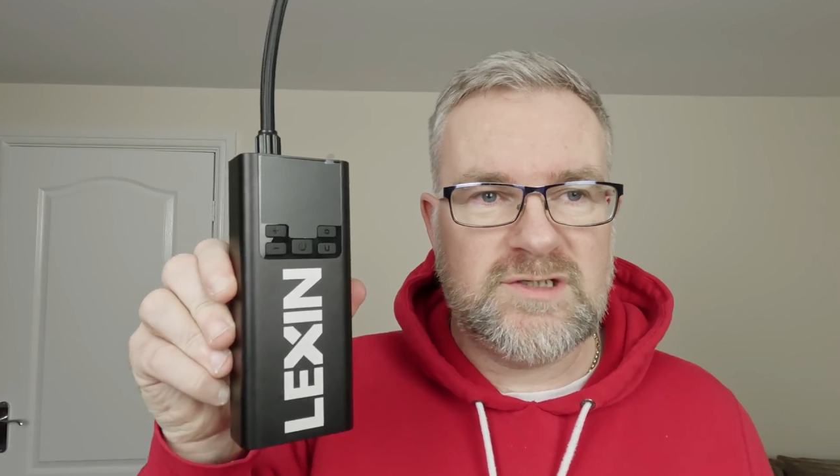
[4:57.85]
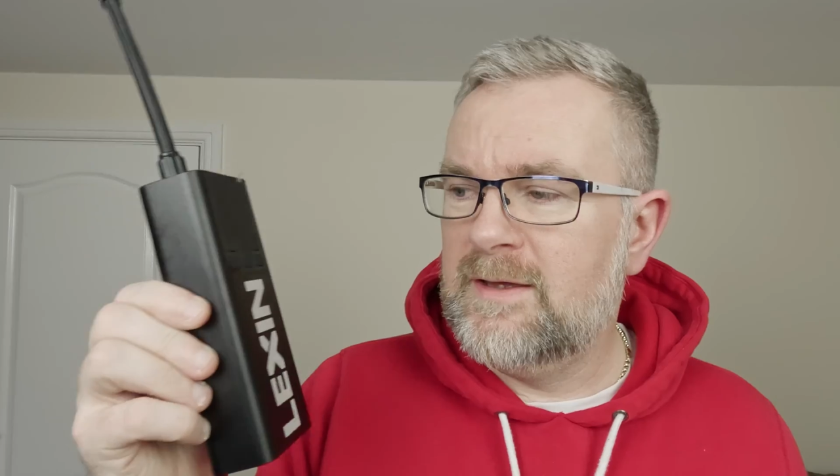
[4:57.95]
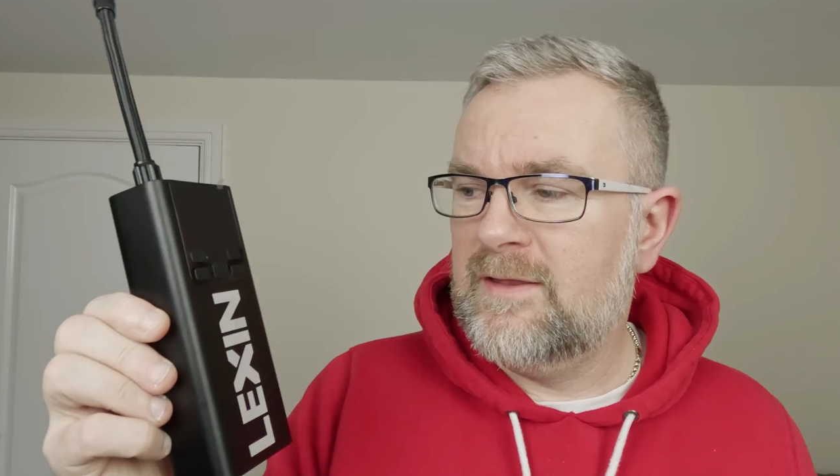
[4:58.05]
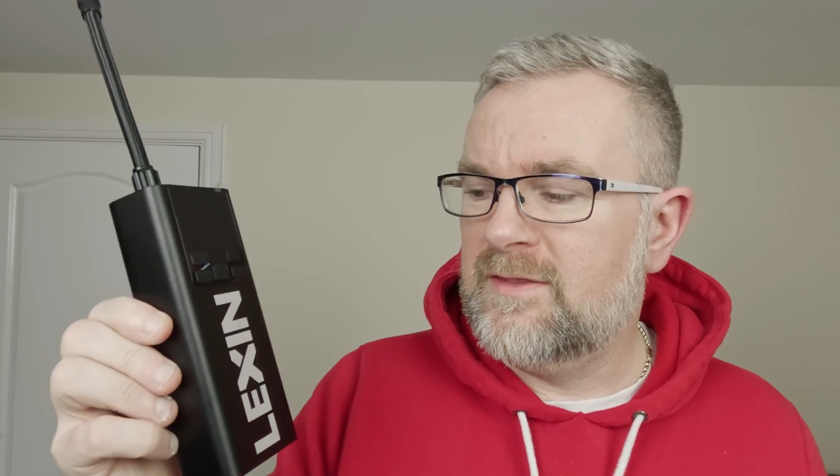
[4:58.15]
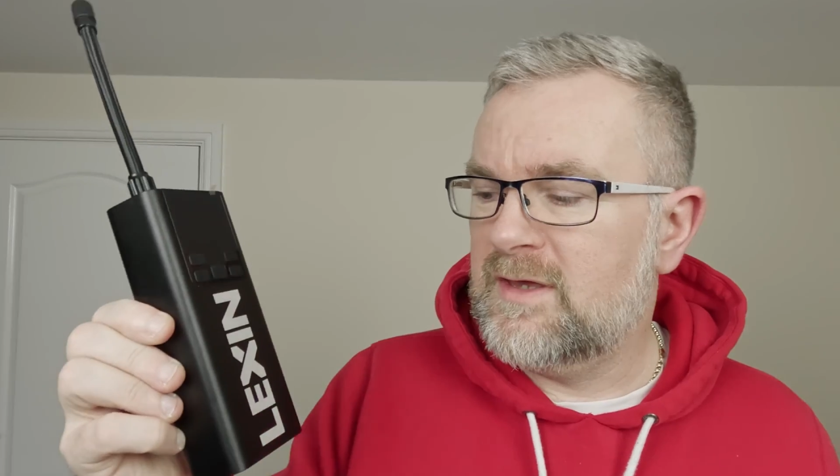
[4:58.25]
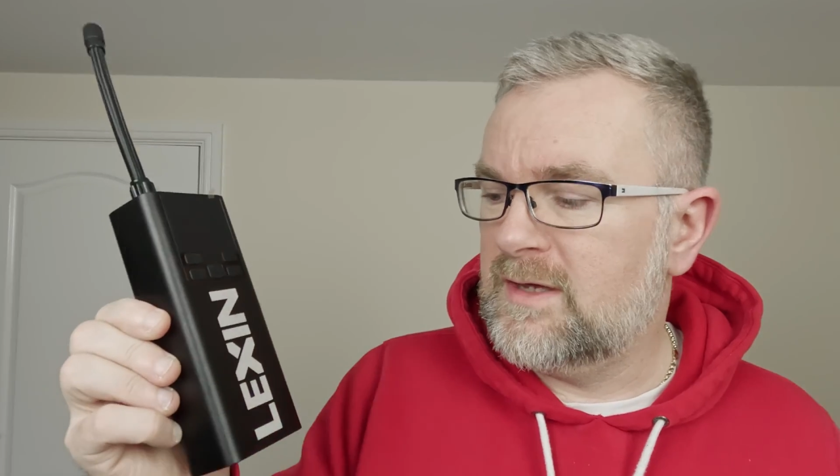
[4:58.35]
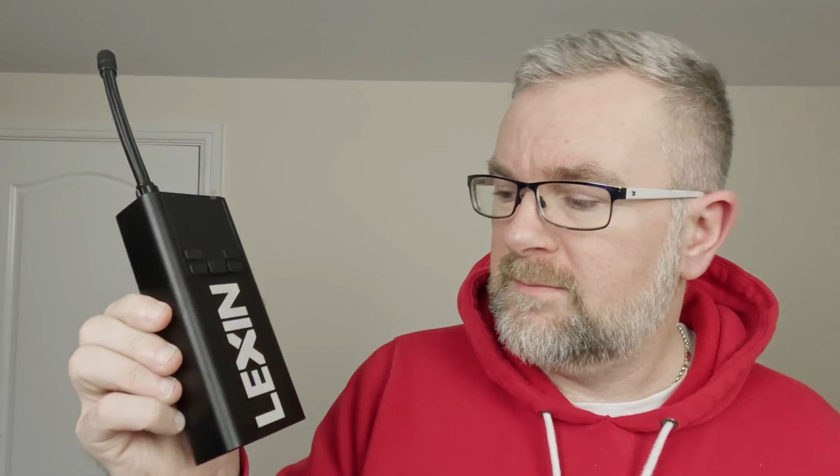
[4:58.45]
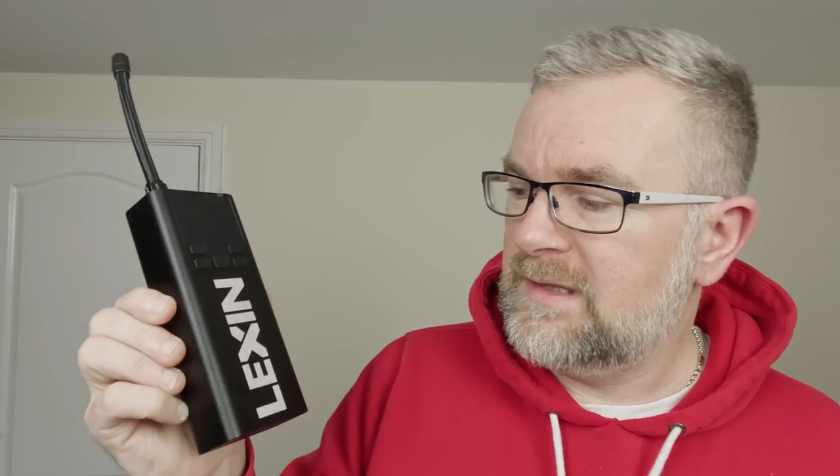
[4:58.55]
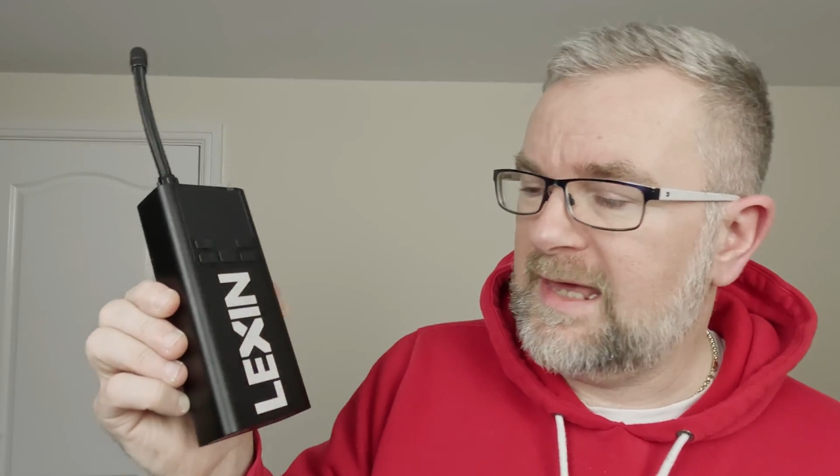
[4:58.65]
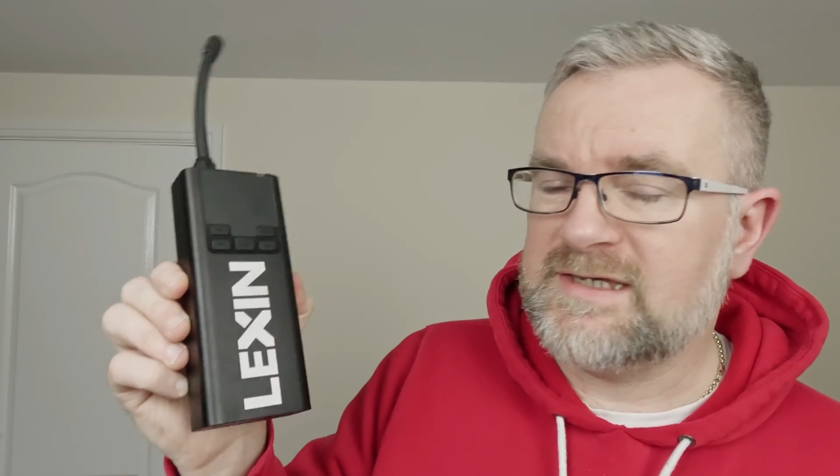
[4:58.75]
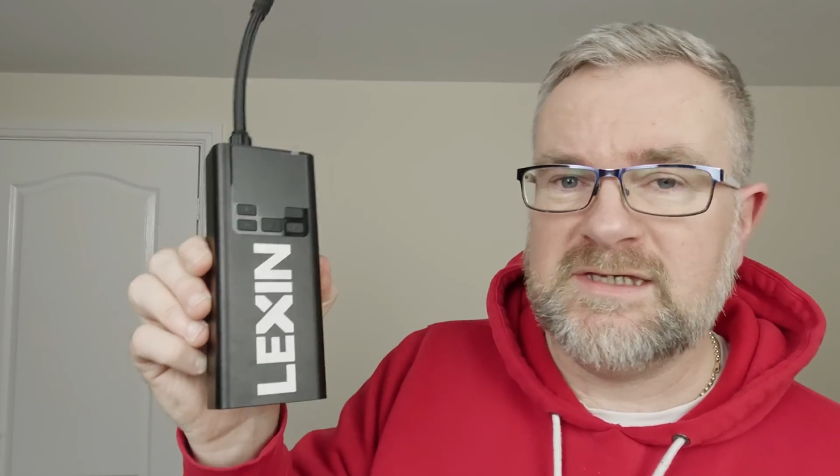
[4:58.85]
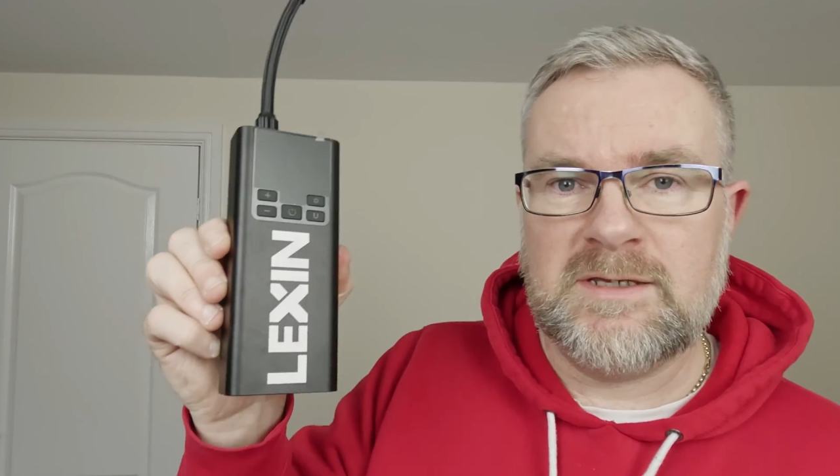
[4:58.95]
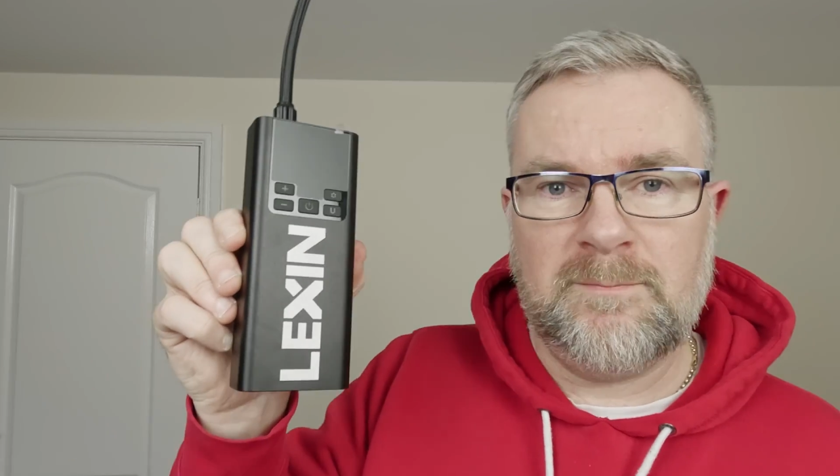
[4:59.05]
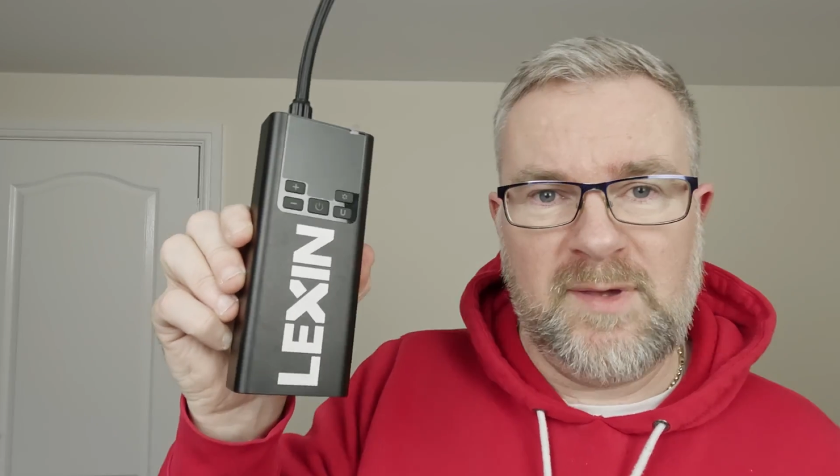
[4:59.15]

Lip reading: the Lexin